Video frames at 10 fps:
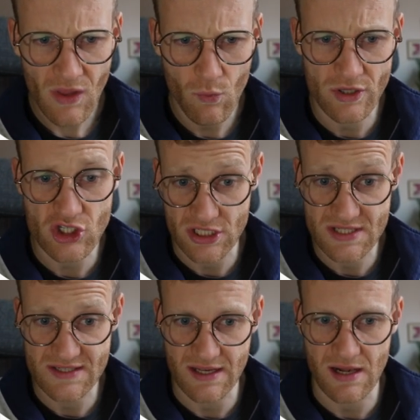which is
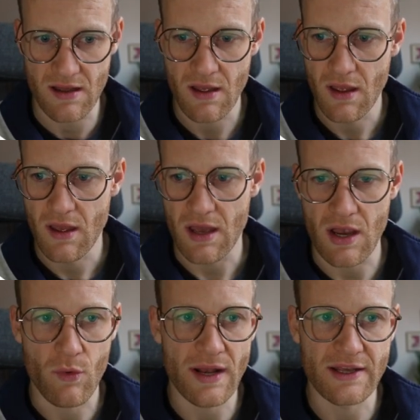still
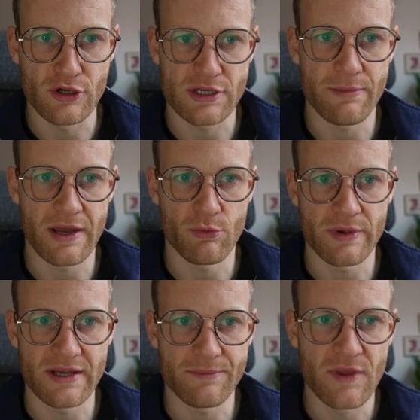uh, really good in my
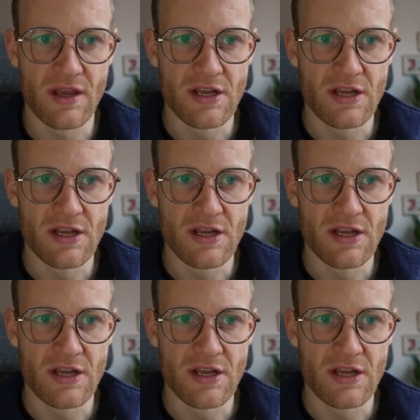opinion.